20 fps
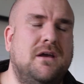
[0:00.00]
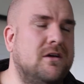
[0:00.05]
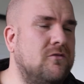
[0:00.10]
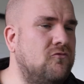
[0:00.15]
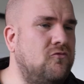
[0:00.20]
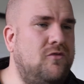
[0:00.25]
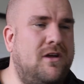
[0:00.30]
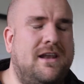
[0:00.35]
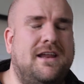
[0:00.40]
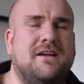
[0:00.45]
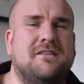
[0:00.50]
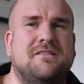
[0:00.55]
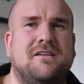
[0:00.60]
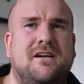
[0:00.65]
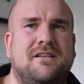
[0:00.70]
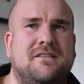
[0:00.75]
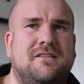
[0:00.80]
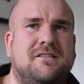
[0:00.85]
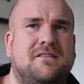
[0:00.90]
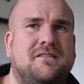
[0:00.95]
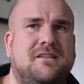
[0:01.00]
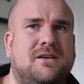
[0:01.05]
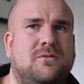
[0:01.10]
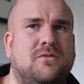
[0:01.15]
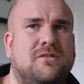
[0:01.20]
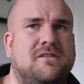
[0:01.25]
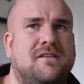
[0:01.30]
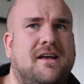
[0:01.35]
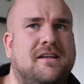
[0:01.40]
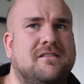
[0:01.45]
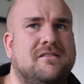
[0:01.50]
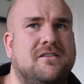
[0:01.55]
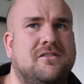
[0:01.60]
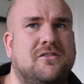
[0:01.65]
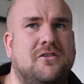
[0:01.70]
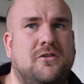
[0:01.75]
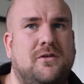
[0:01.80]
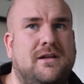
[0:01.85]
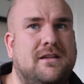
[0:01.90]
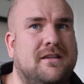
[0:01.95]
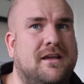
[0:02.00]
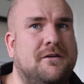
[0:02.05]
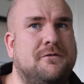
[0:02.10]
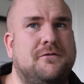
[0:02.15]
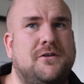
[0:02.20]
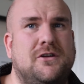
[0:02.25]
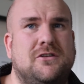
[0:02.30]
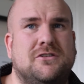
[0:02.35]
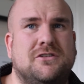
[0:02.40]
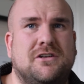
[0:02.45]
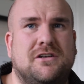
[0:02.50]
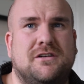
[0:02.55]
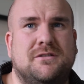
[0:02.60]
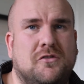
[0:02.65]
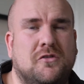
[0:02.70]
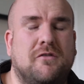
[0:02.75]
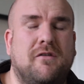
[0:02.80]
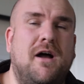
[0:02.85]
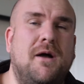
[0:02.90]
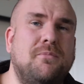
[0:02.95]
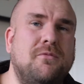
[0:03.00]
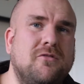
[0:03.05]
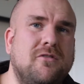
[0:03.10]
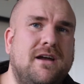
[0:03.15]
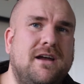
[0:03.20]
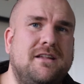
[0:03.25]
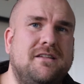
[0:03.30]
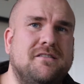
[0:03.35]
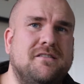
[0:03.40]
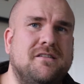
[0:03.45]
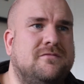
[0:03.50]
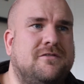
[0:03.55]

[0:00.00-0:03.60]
Really excited to see what Tesla do in their future sort of upgrades.